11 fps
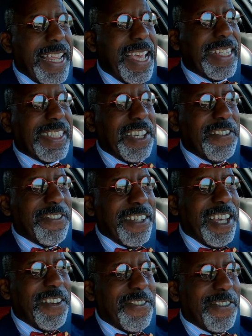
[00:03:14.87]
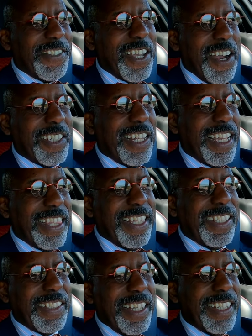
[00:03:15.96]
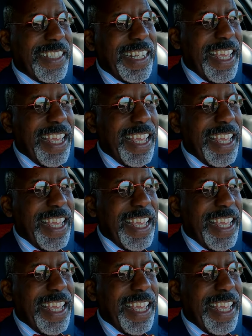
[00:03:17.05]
test of, of cars like this and,